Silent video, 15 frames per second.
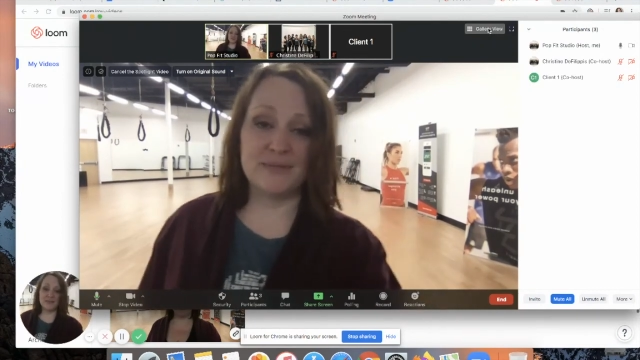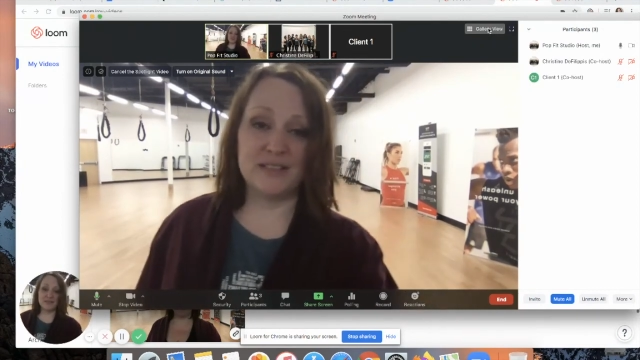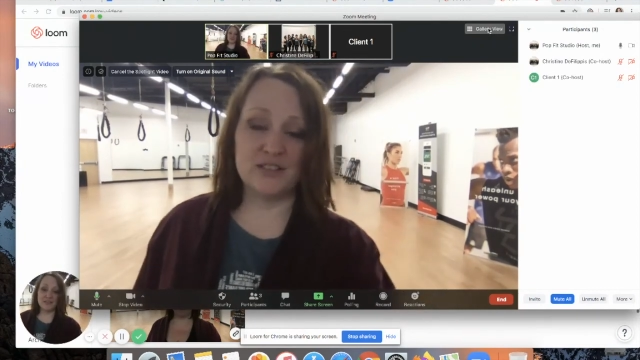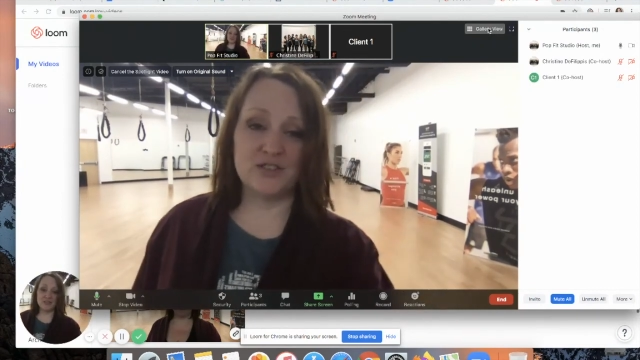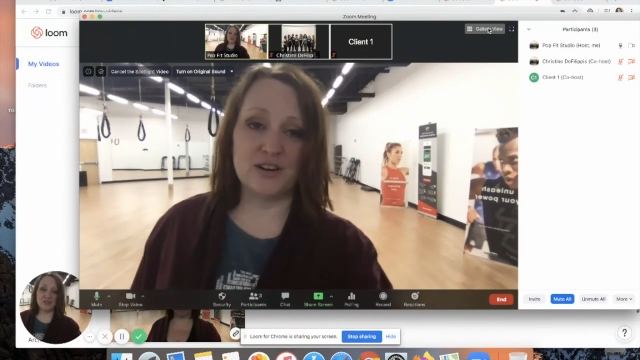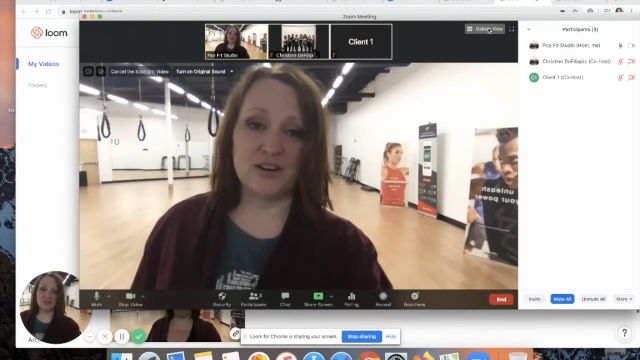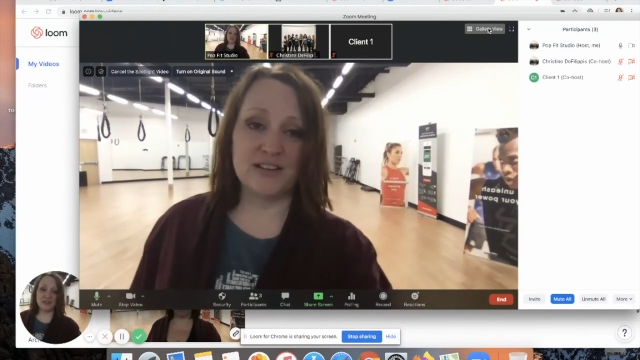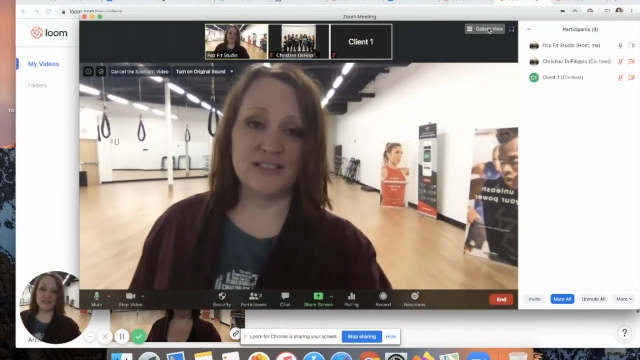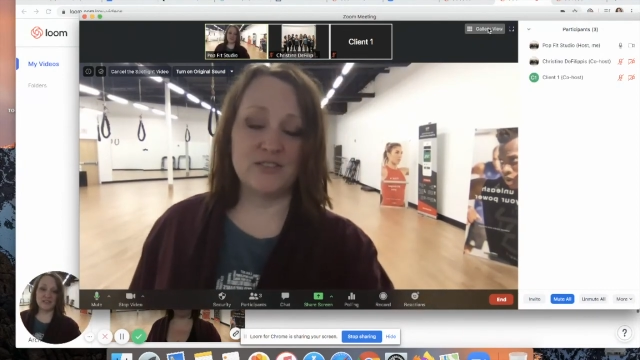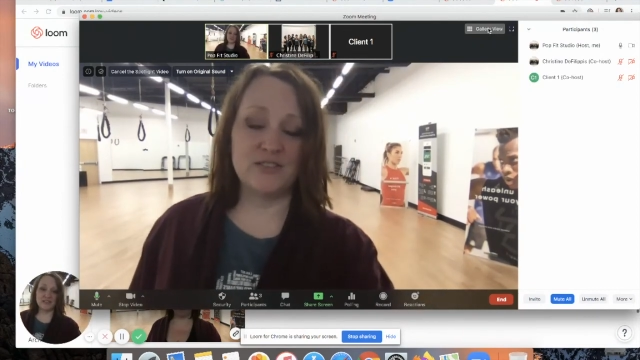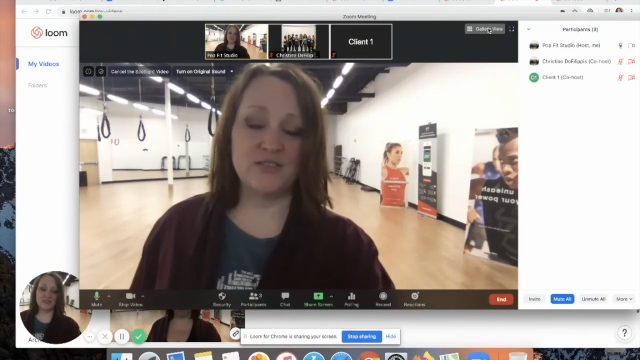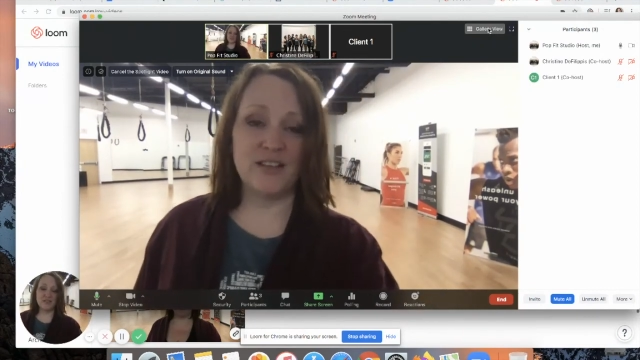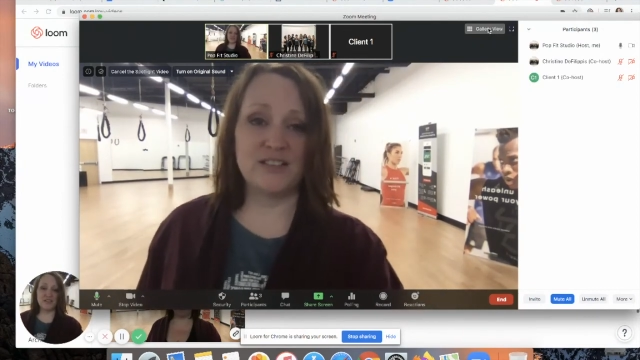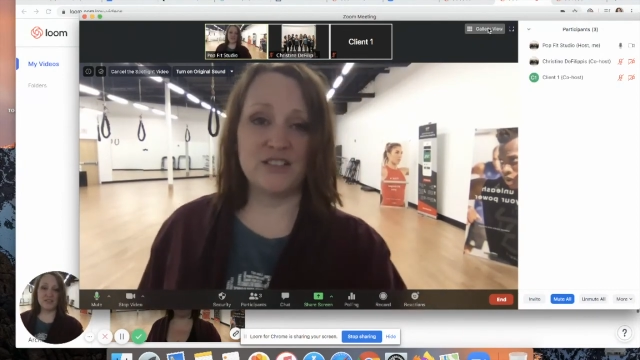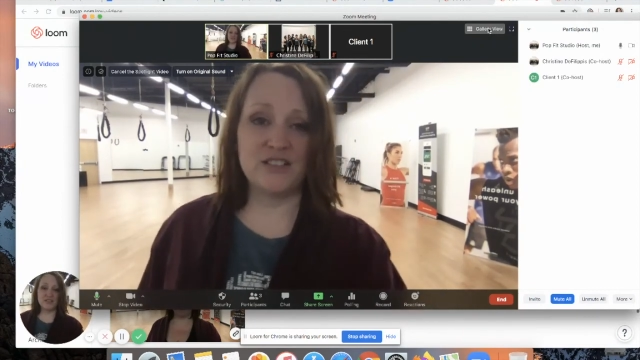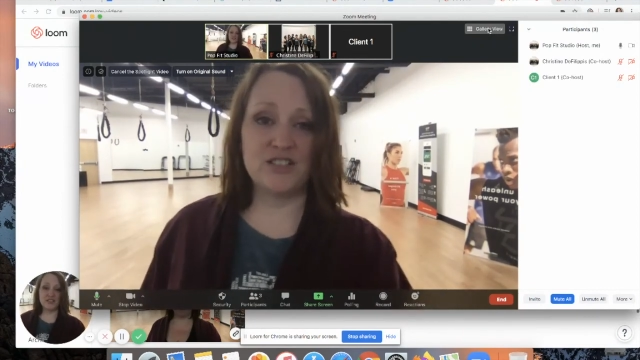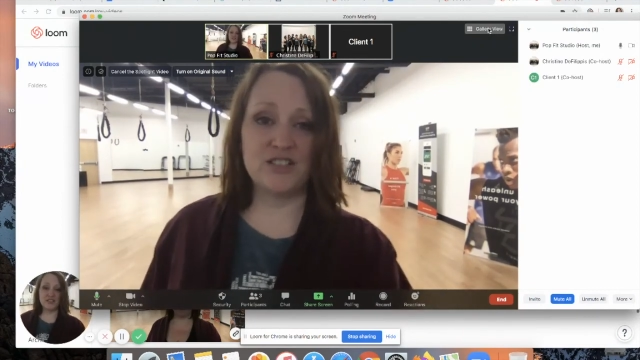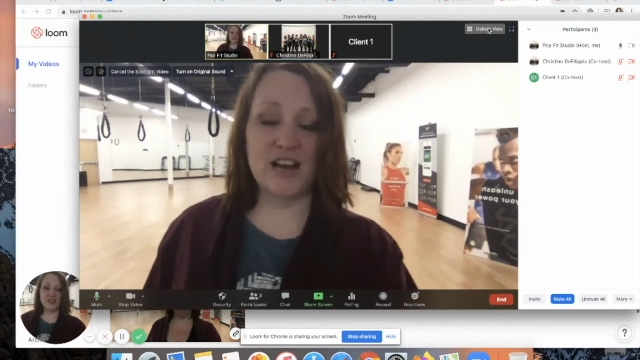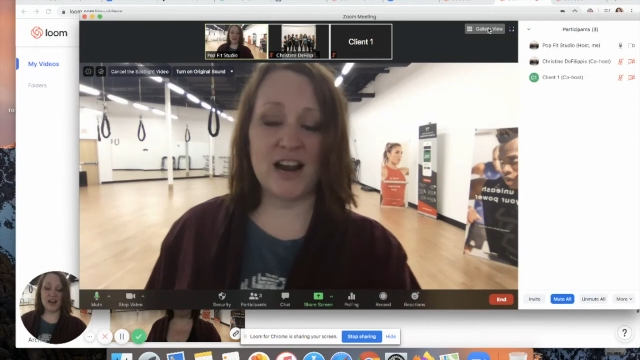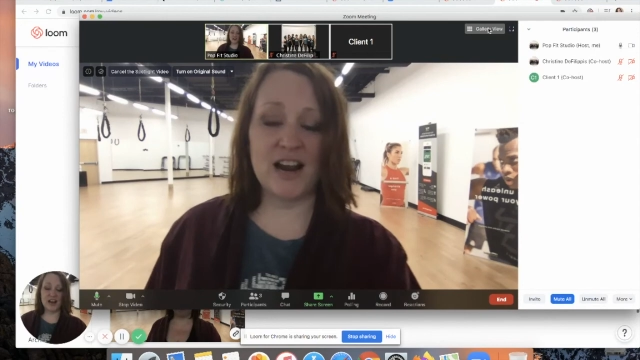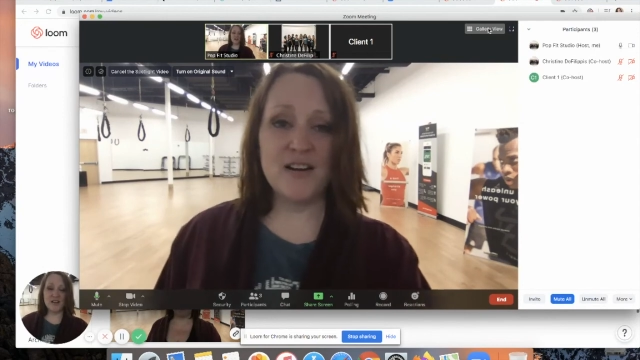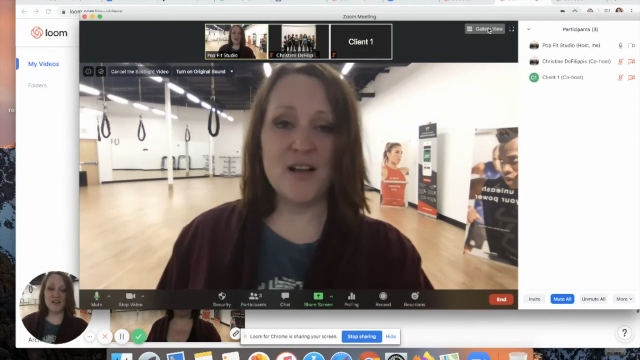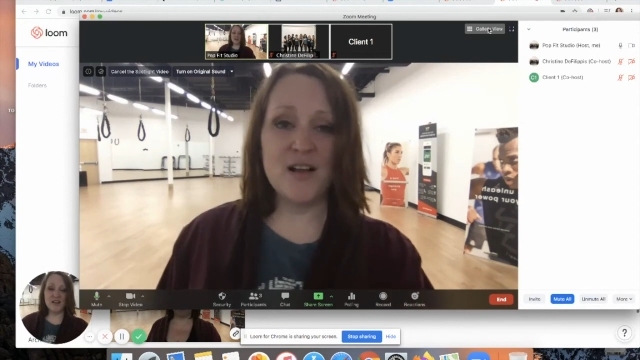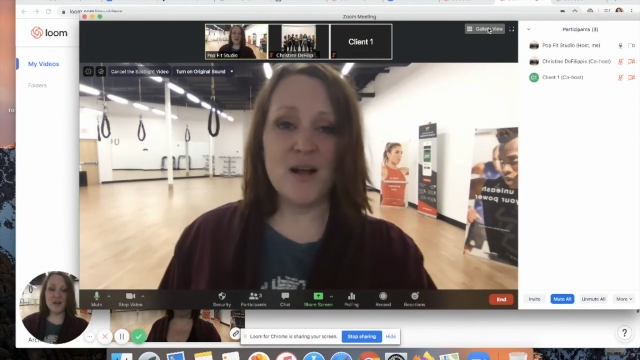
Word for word: and tricks that you'd like to share,